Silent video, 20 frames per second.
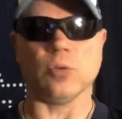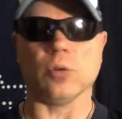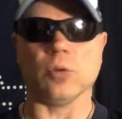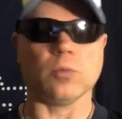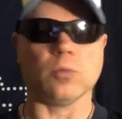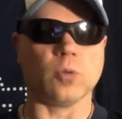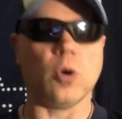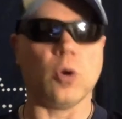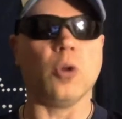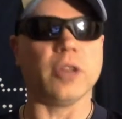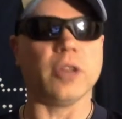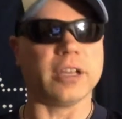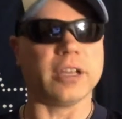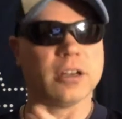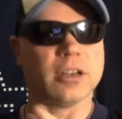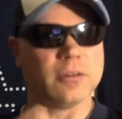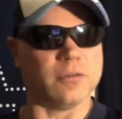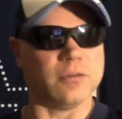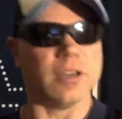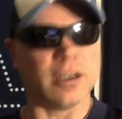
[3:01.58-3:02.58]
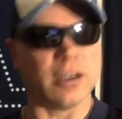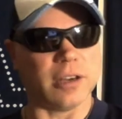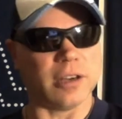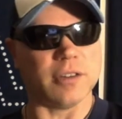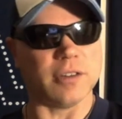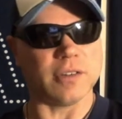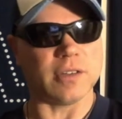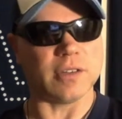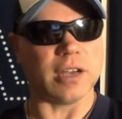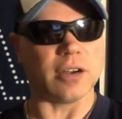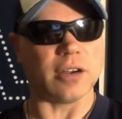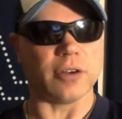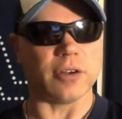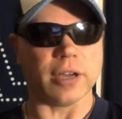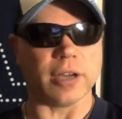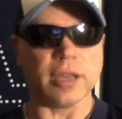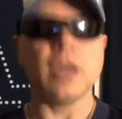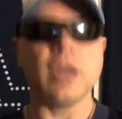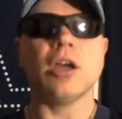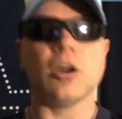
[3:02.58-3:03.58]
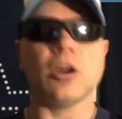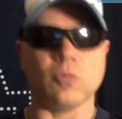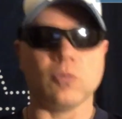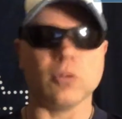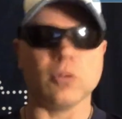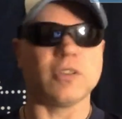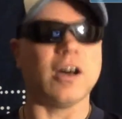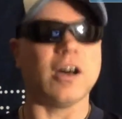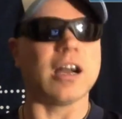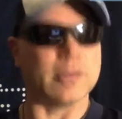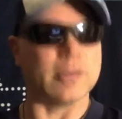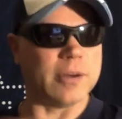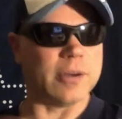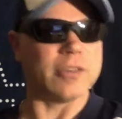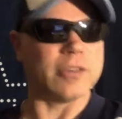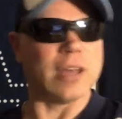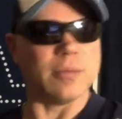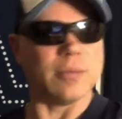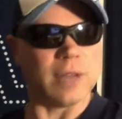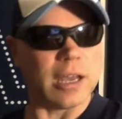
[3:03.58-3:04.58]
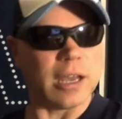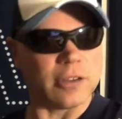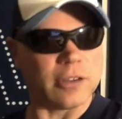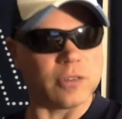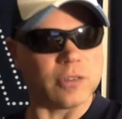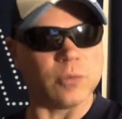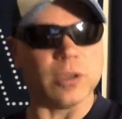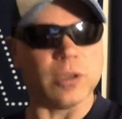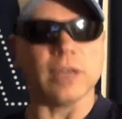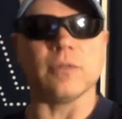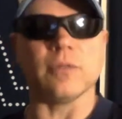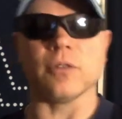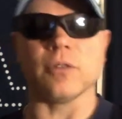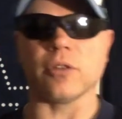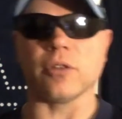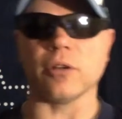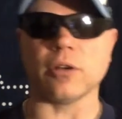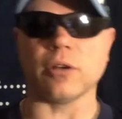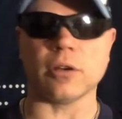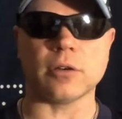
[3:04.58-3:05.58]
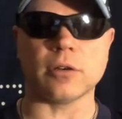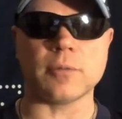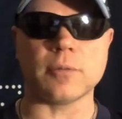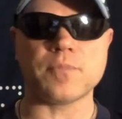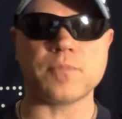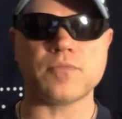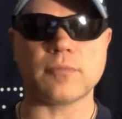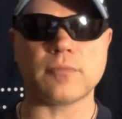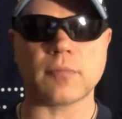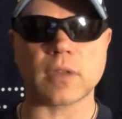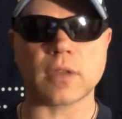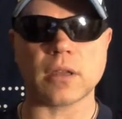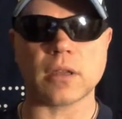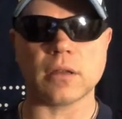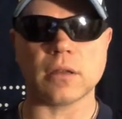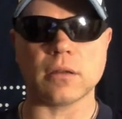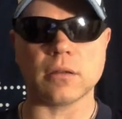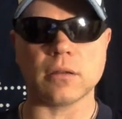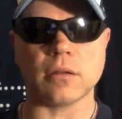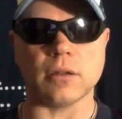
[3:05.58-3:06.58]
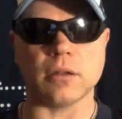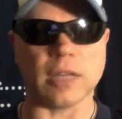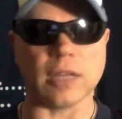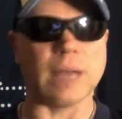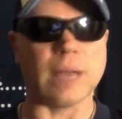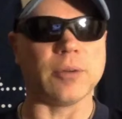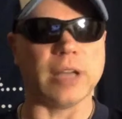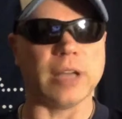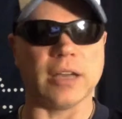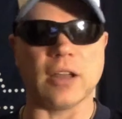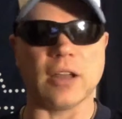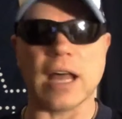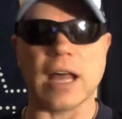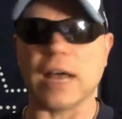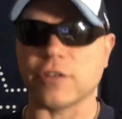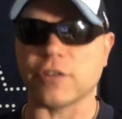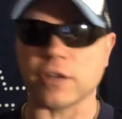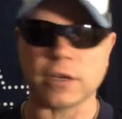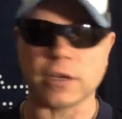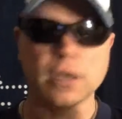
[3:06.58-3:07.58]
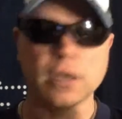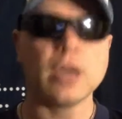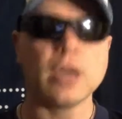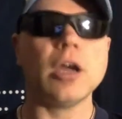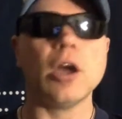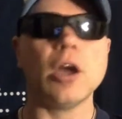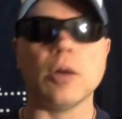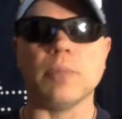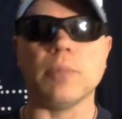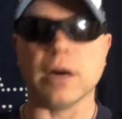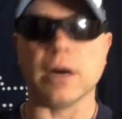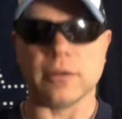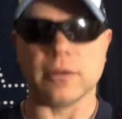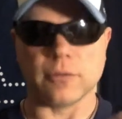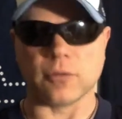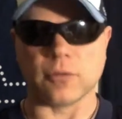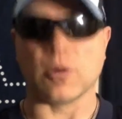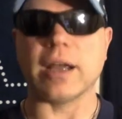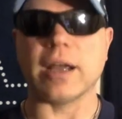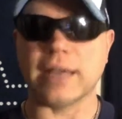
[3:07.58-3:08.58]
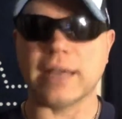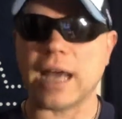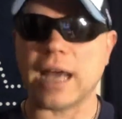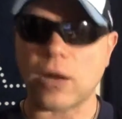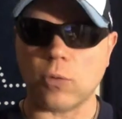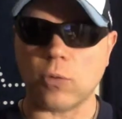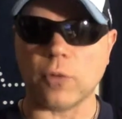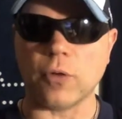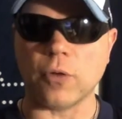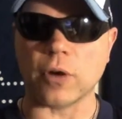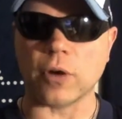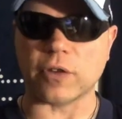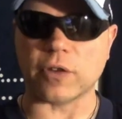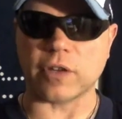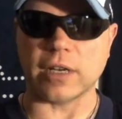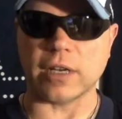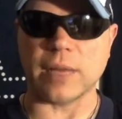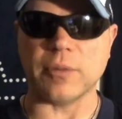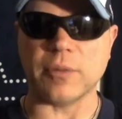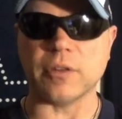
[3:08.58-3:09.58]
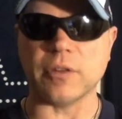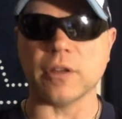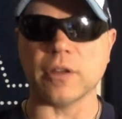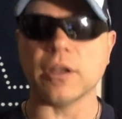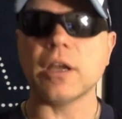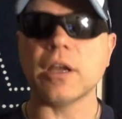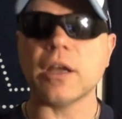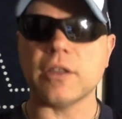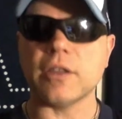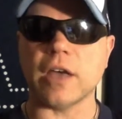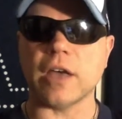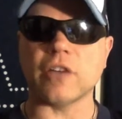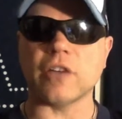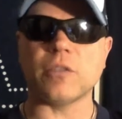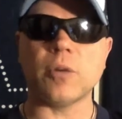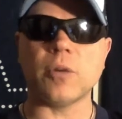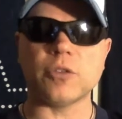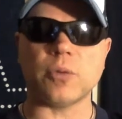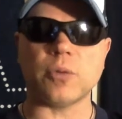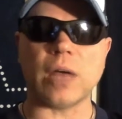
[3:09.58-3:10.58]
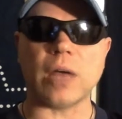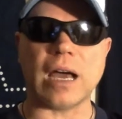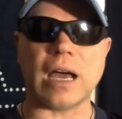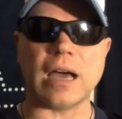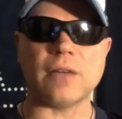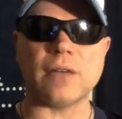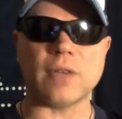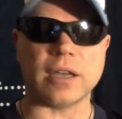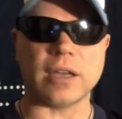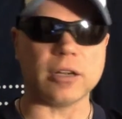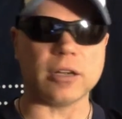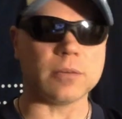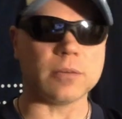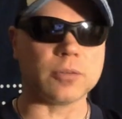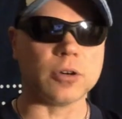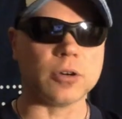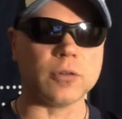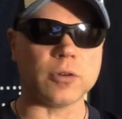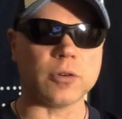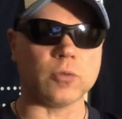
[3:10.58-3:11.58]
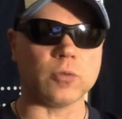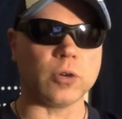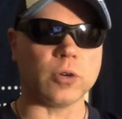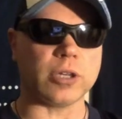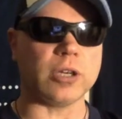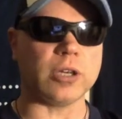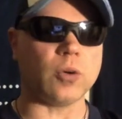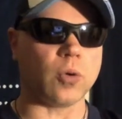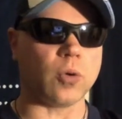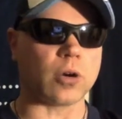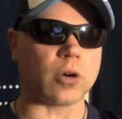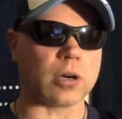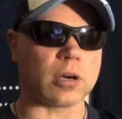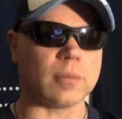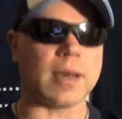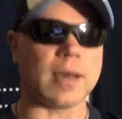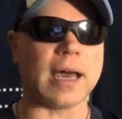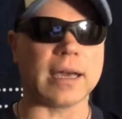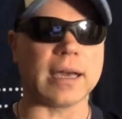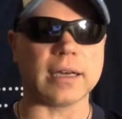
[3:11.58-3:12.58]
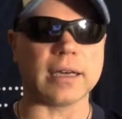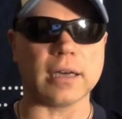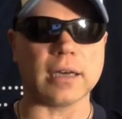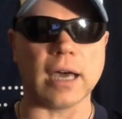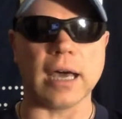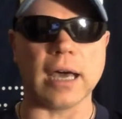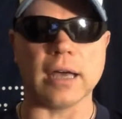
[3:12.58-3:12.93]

are rolling and are very scary. We'll talk about them next week for the Labor Day Classic. But for right now, we'll focus on Edmonton. The Eskimos will have an unproven rookie quarterback